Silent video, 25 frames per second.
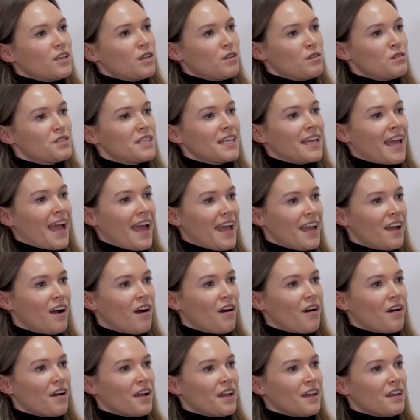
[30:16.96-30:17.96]
using
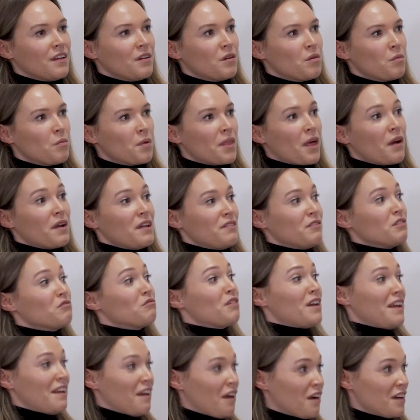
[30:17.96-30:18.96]
AI without even
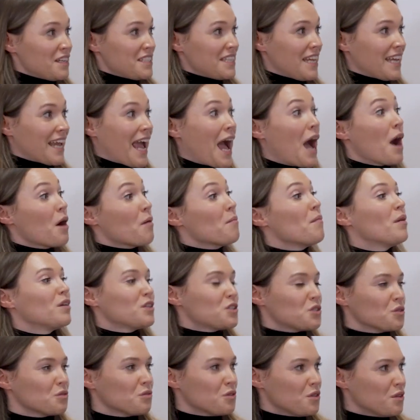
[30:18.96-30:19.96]
realizing how
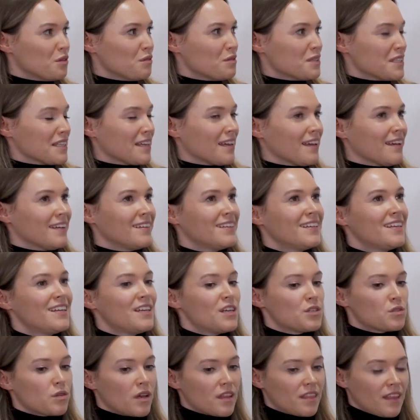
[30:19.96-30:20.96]
much you're using it.
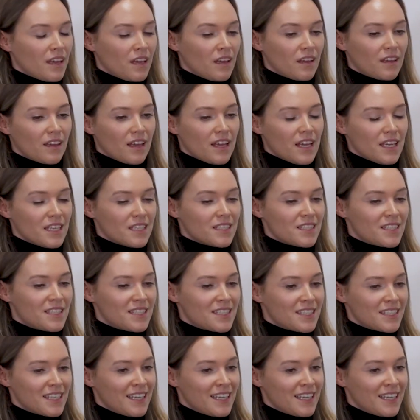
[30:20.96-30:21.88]
So I think I